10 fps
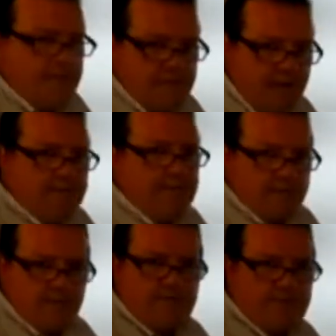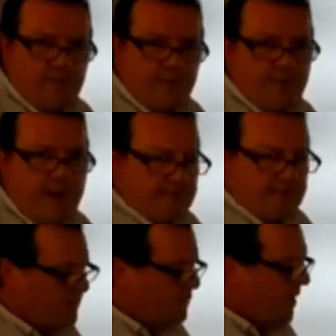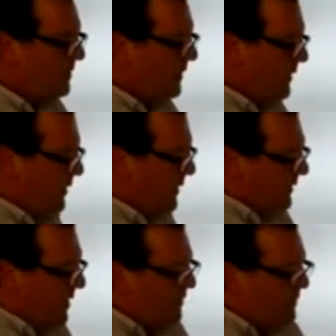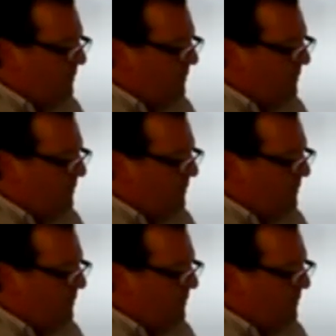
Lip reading: the IP address into your browser as well. Now, when